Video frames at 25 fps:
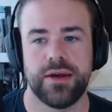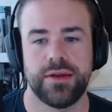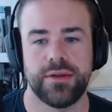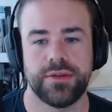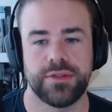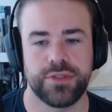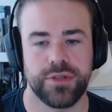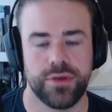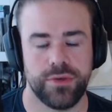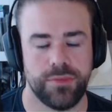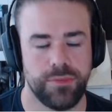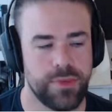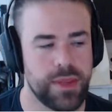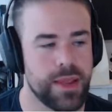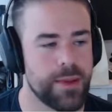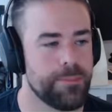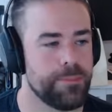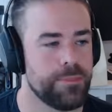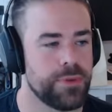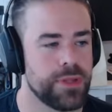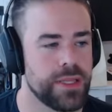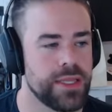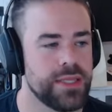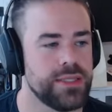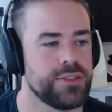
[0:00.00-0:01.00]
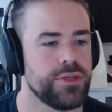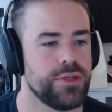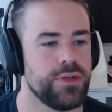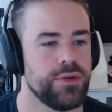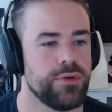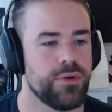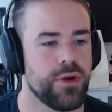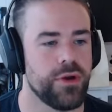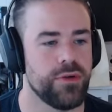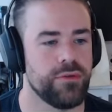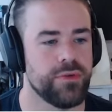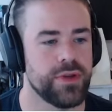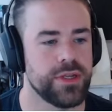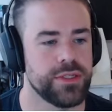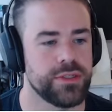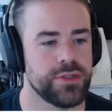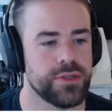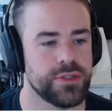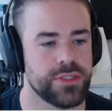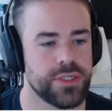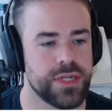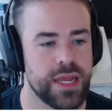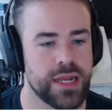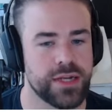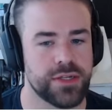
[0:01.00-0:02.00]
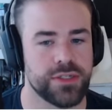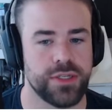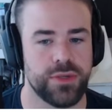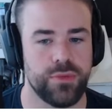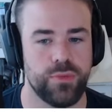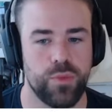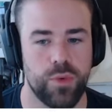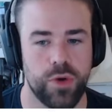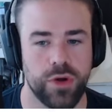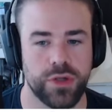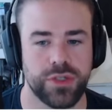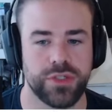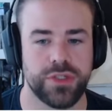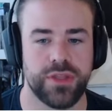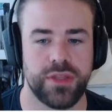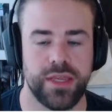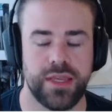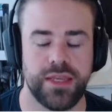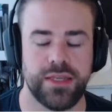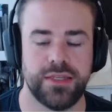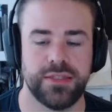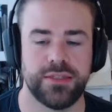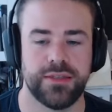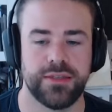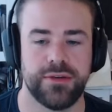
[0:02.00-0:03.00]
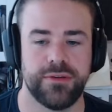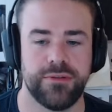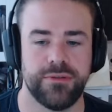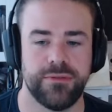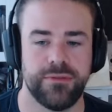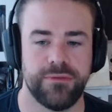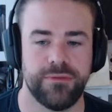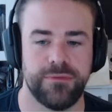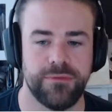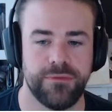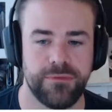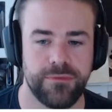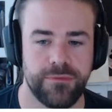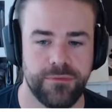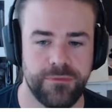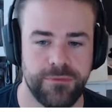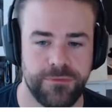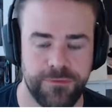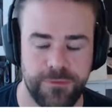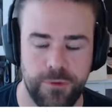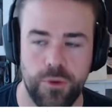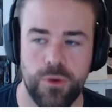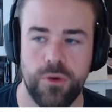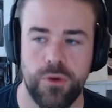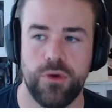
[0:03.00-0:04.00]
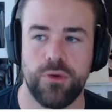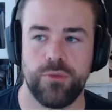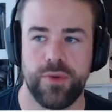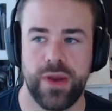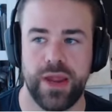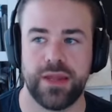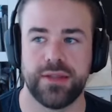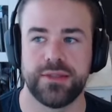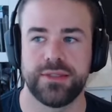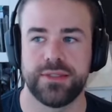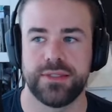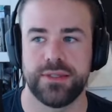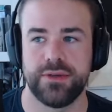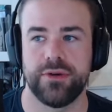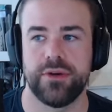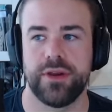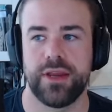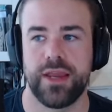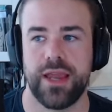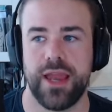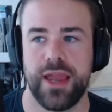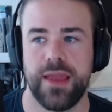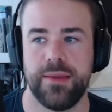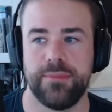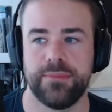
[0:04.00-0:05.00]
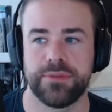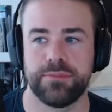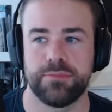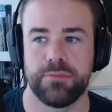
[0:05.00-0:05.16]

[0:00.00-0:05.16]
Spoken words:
So yeah, please do your own research and actually watch these four round zero games.